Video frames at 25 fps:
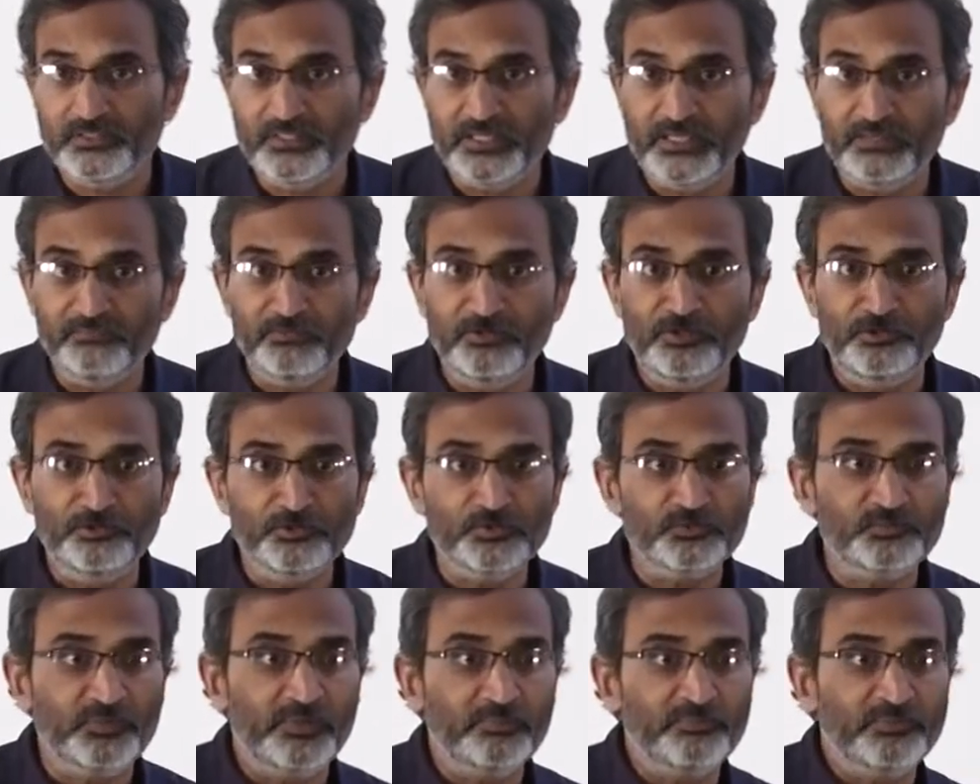Even
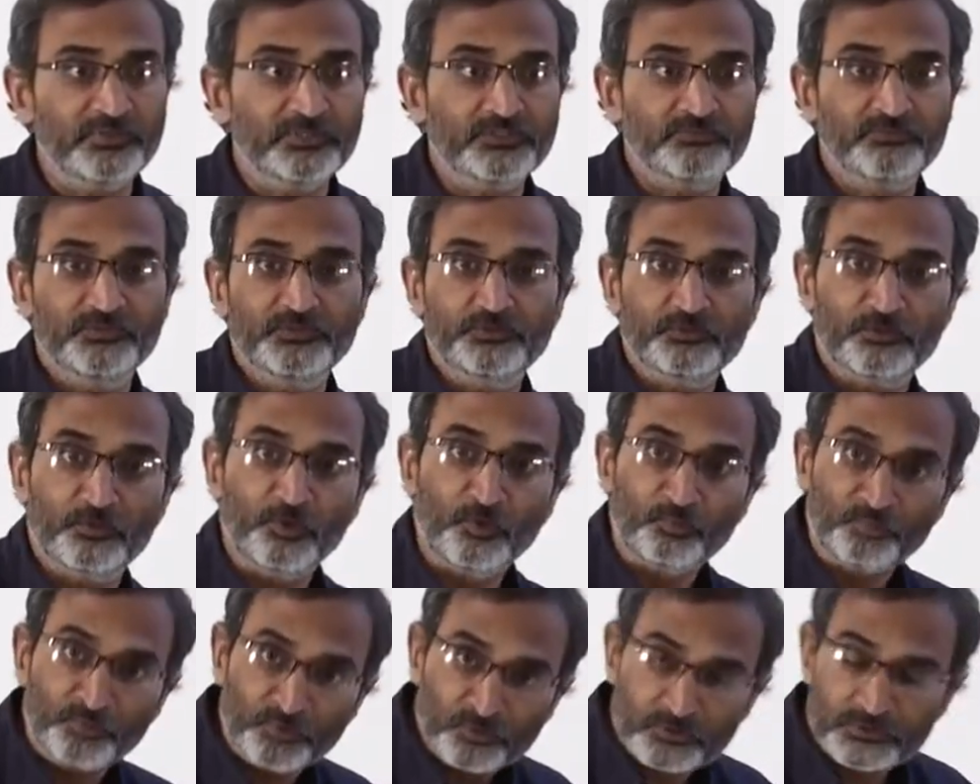newspapers which were
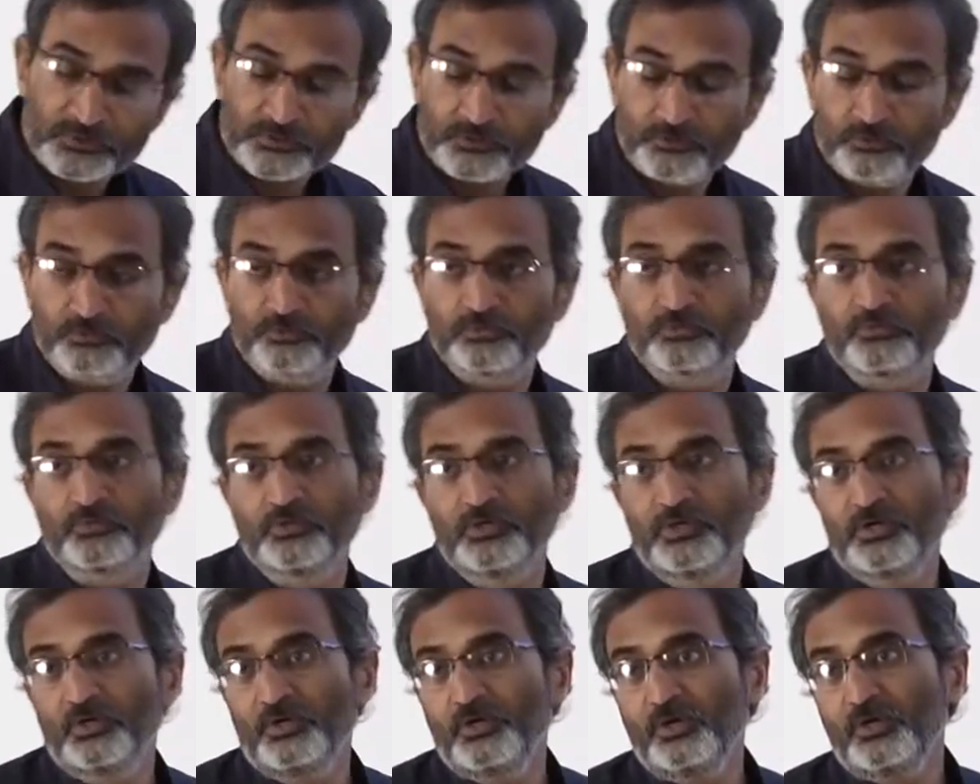opposed
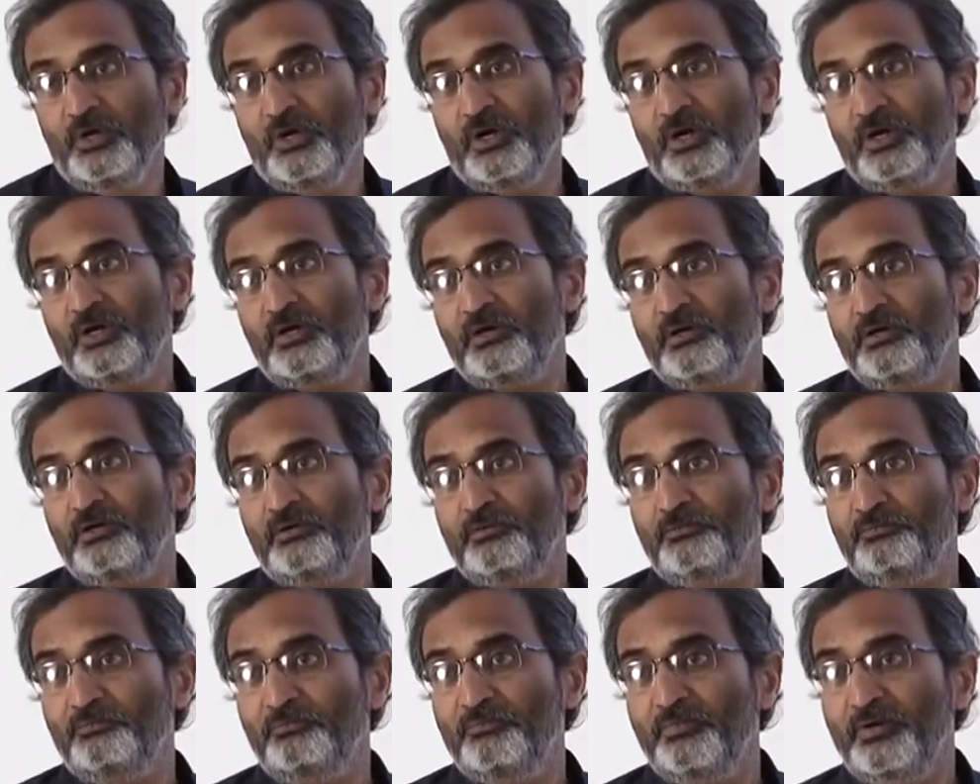to
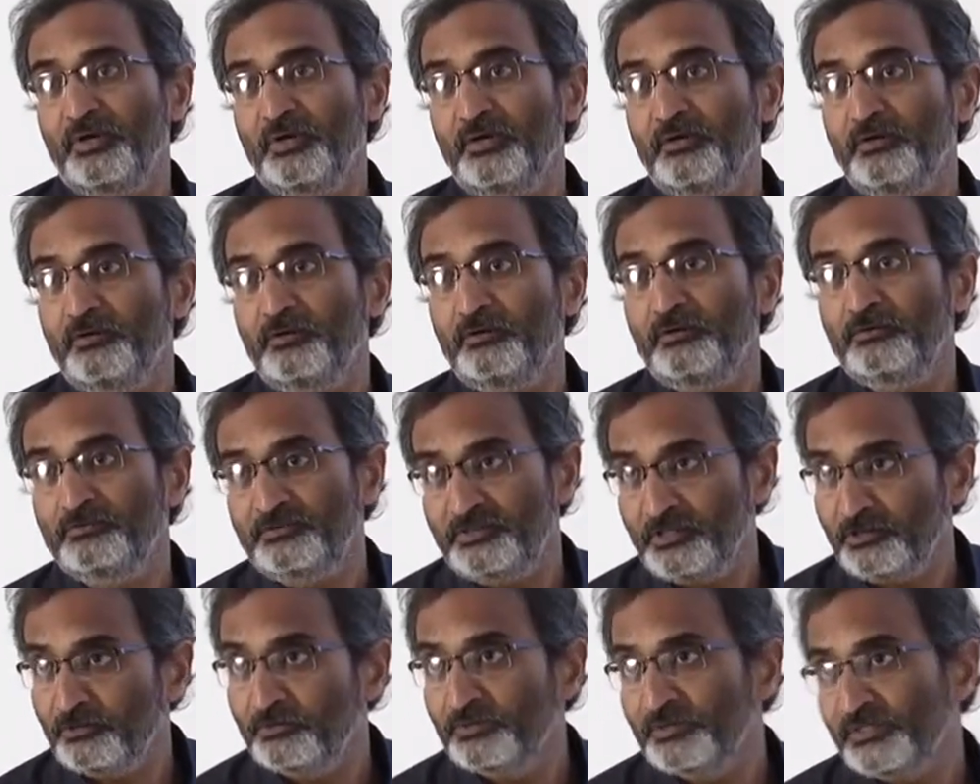
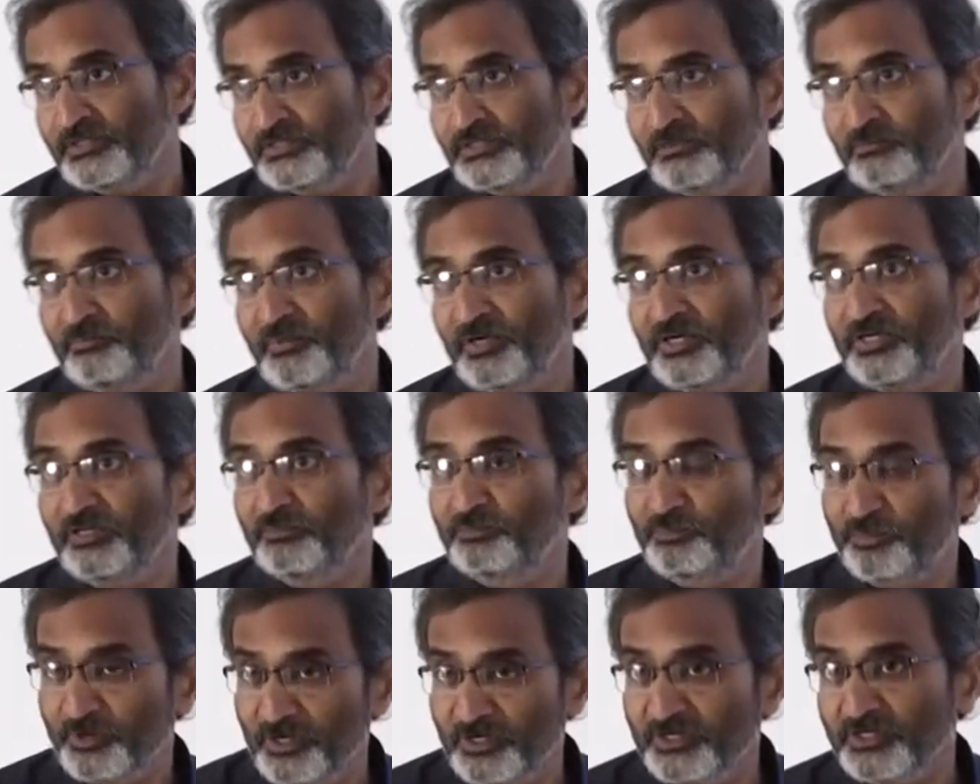Telugu Desam party
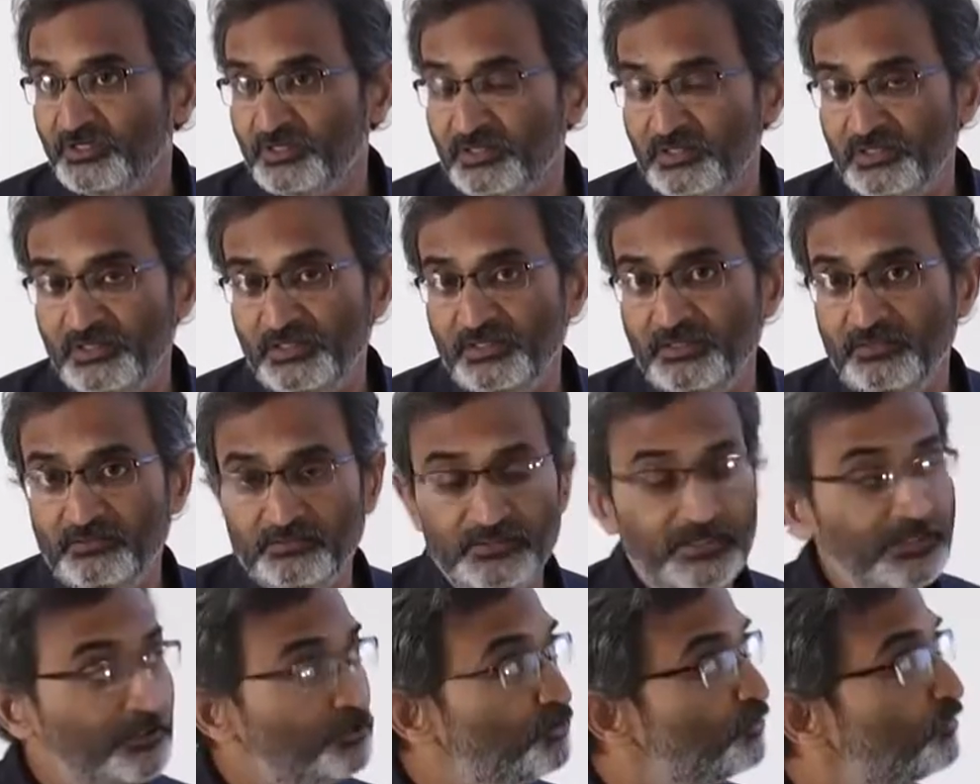politically,
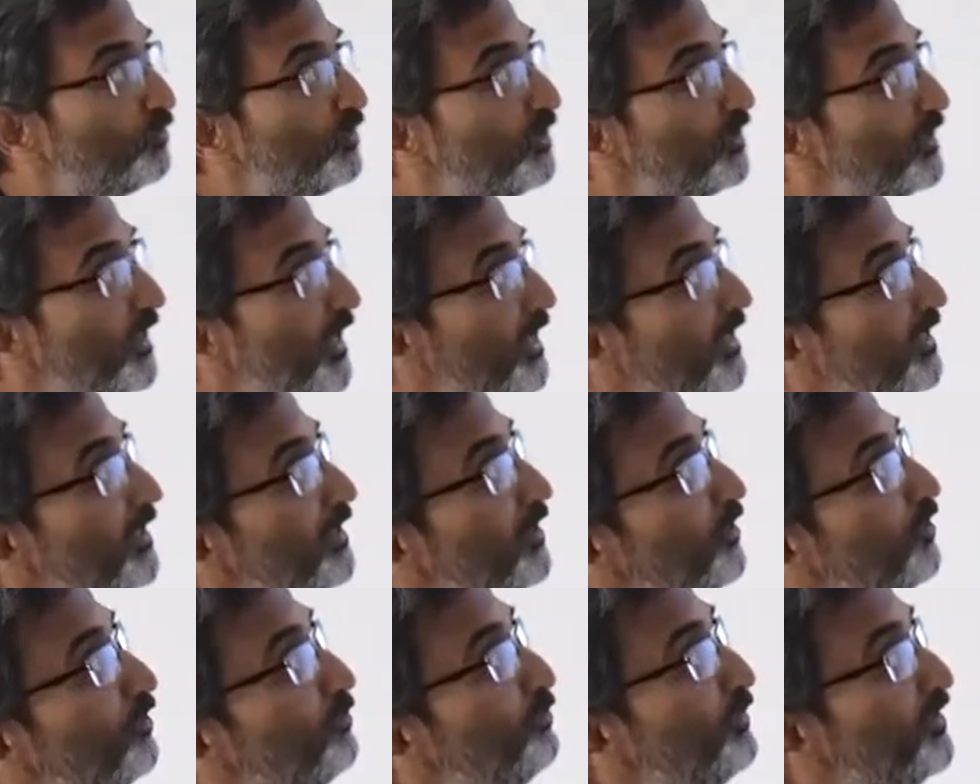they too were
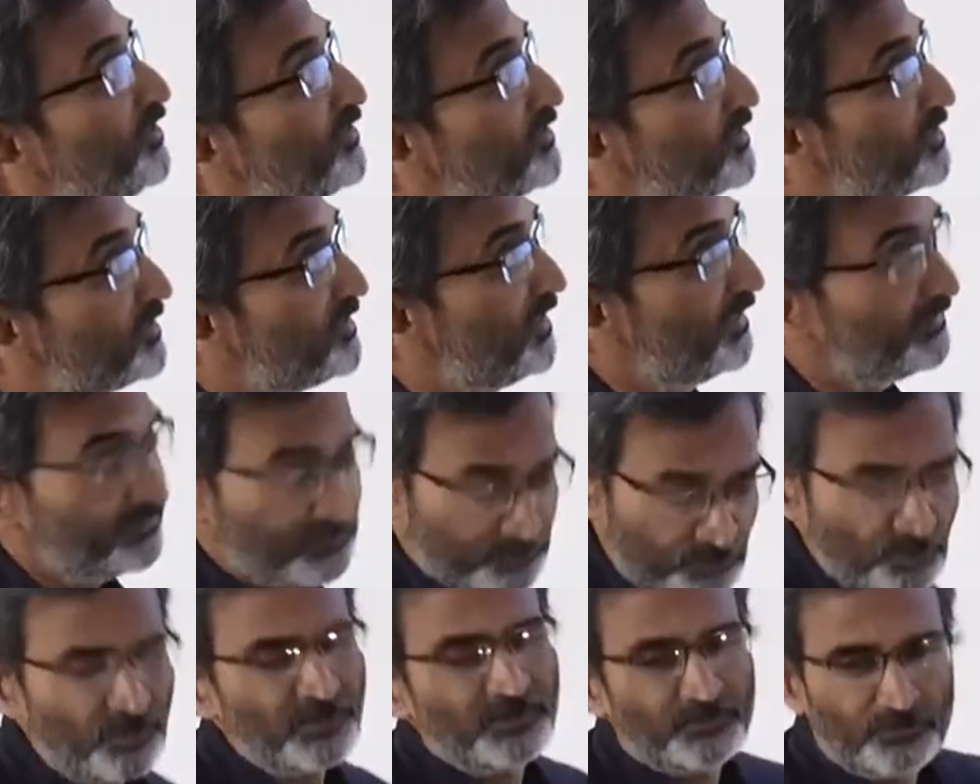carrying out pictures like
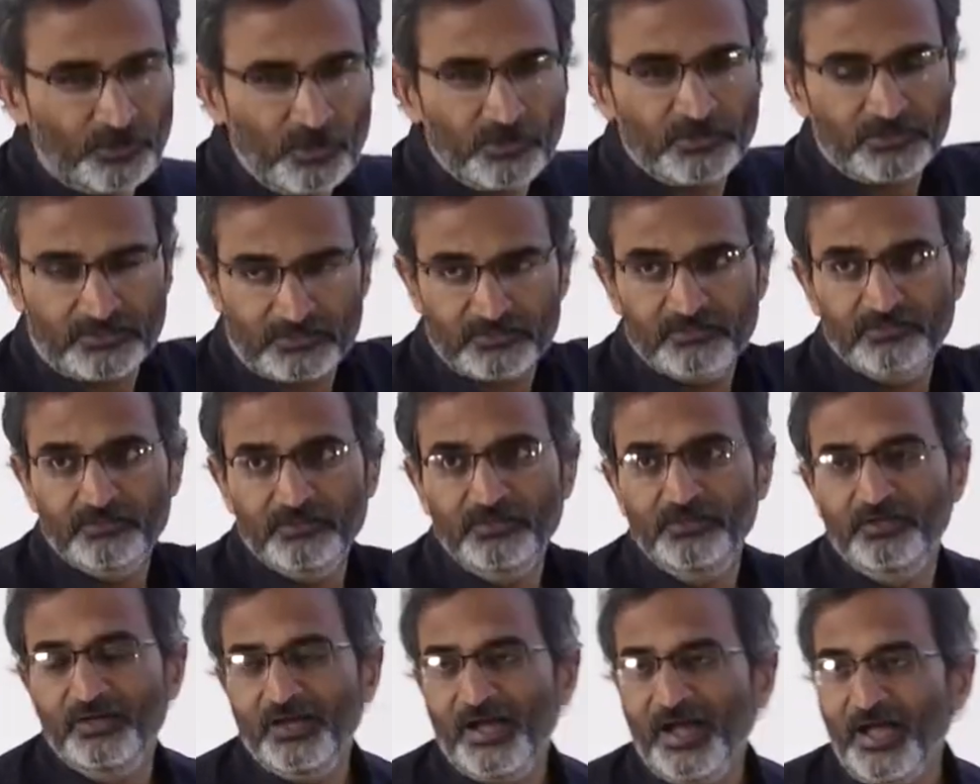this, not
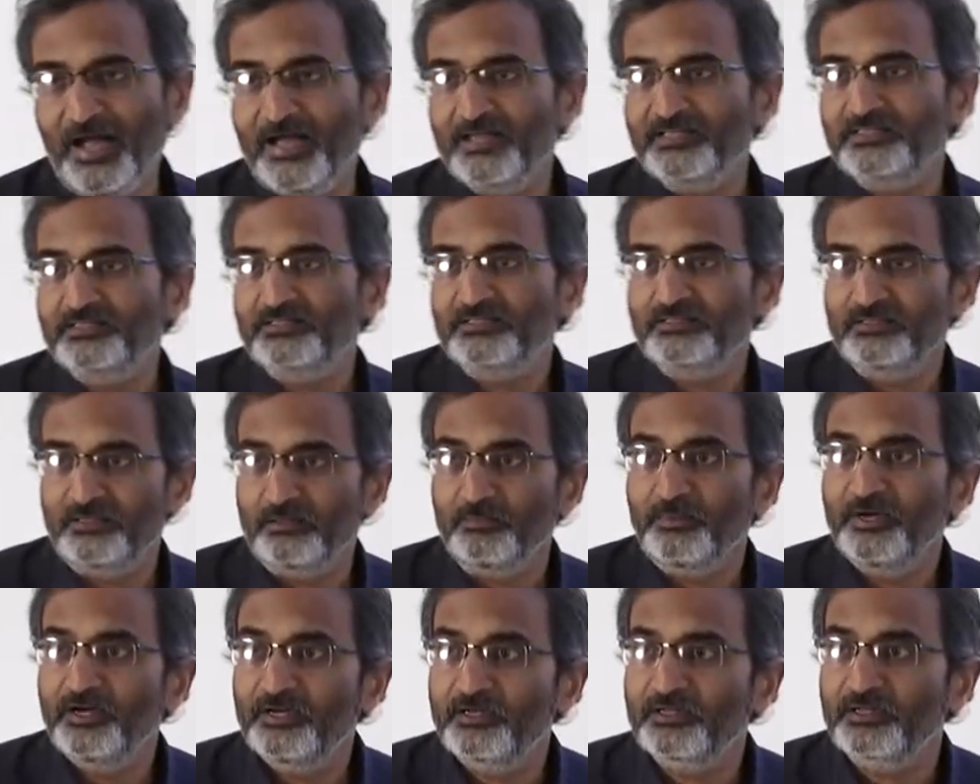as
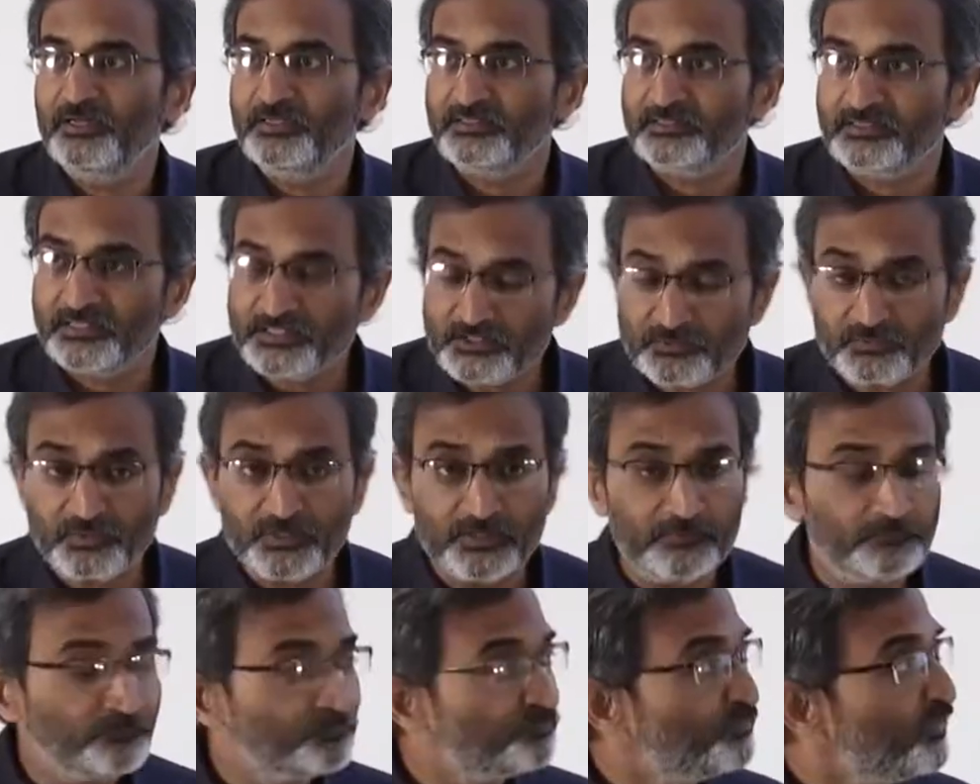dramatic as this
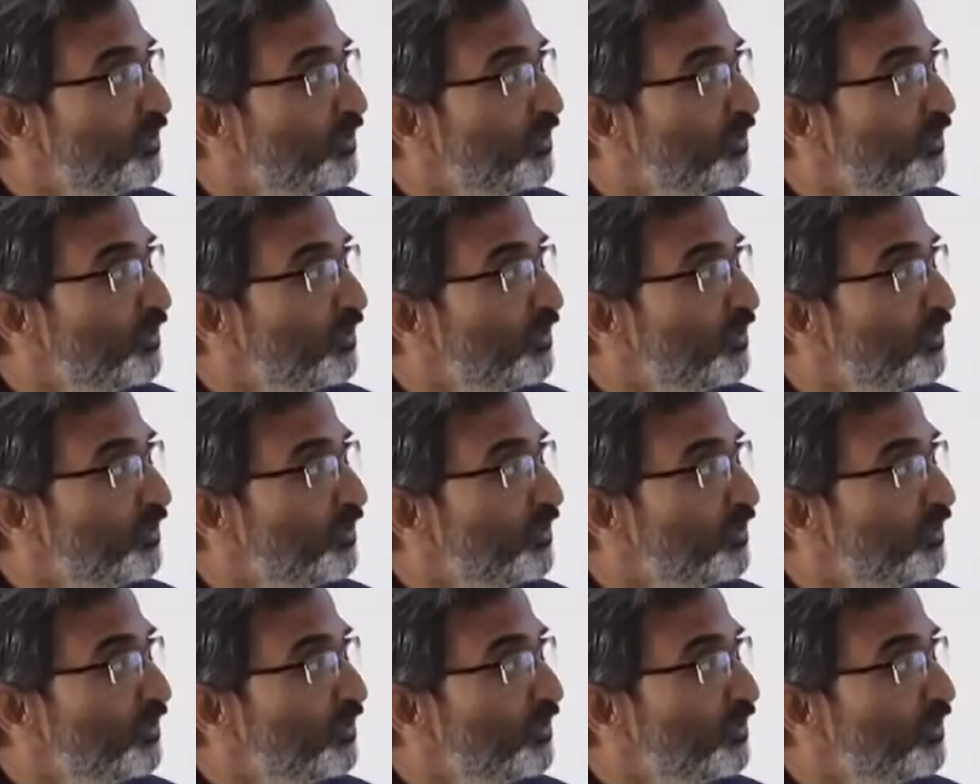one,